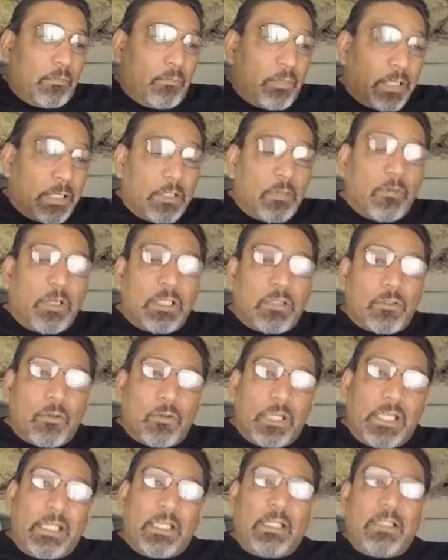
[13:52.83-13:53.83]
But anyways,
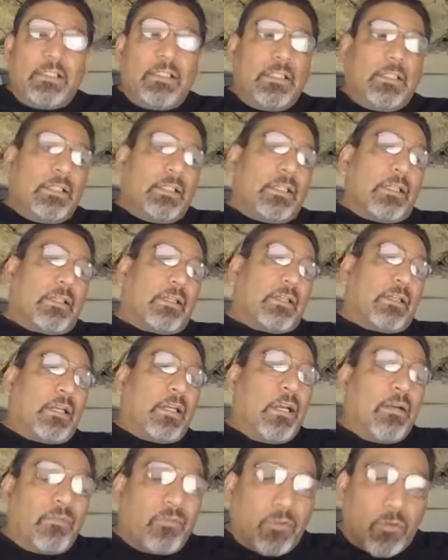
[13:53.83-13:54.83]
he doesn't
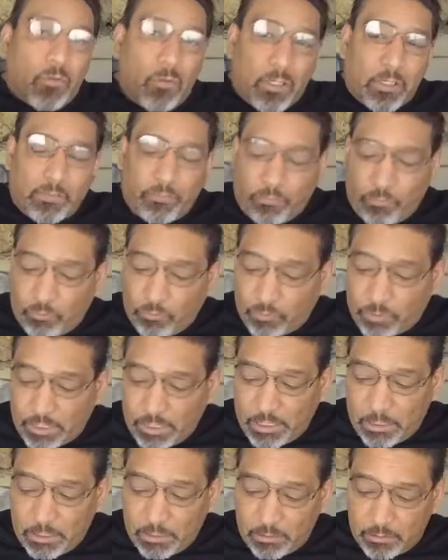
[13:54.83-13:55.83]
cover quite a few
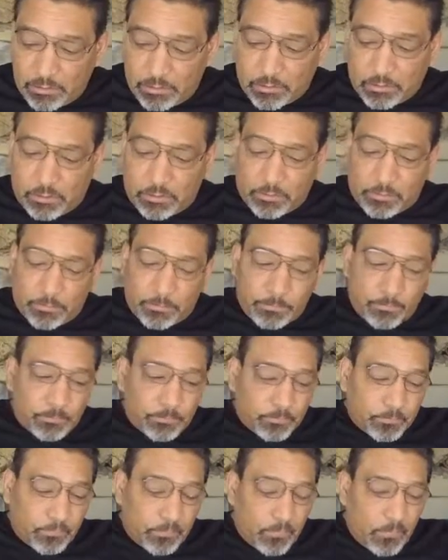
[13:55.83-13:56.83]
things
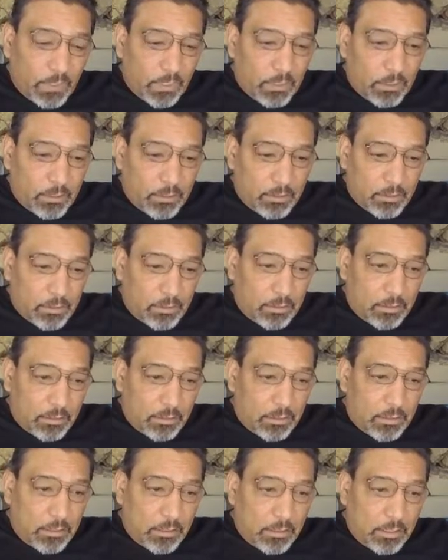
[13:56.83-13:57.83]

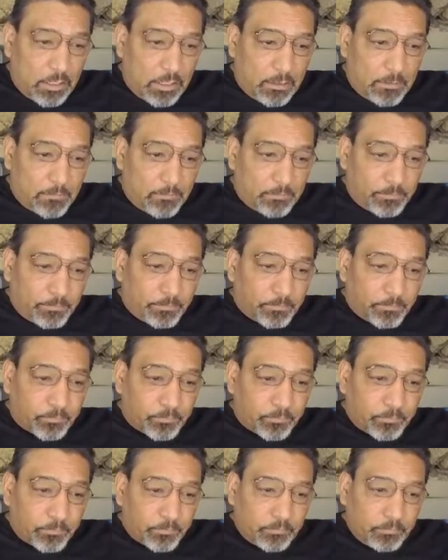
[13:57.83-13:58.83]

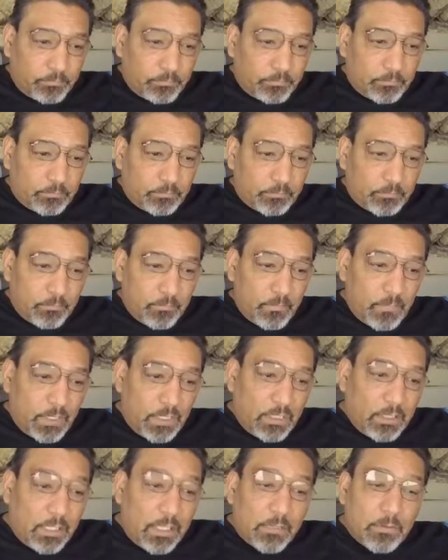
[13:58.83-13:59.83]

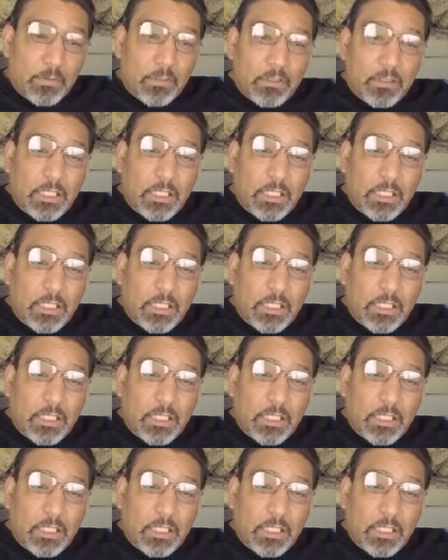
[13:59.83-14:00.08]
that